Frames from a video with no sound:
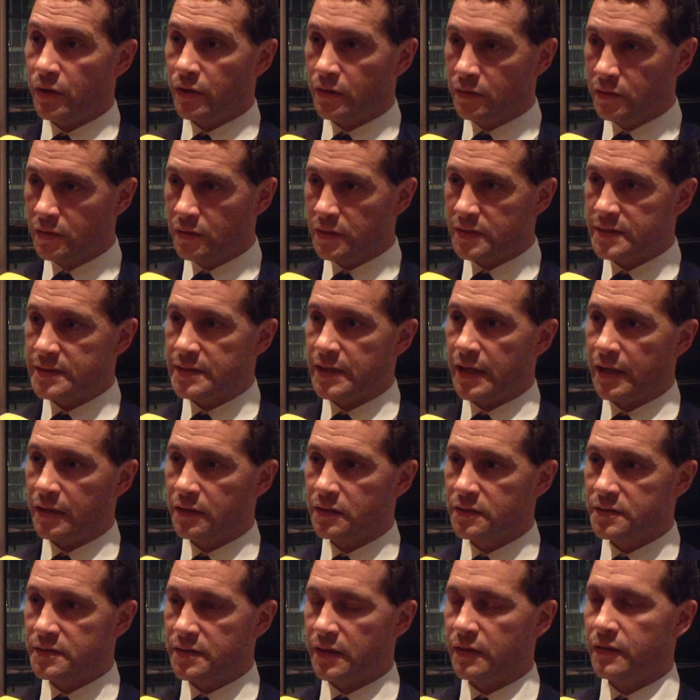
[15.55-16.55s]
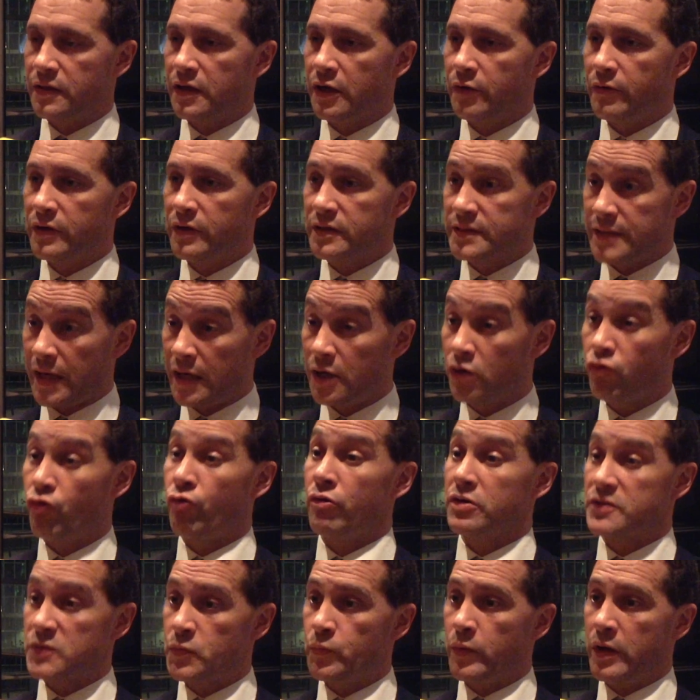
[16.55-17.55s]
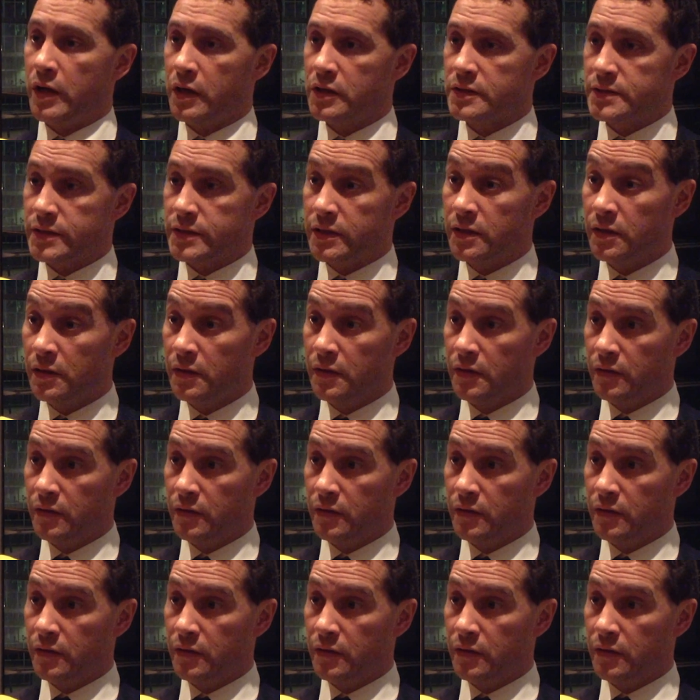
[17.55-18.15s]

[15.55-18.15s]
understands that there is a cross-party,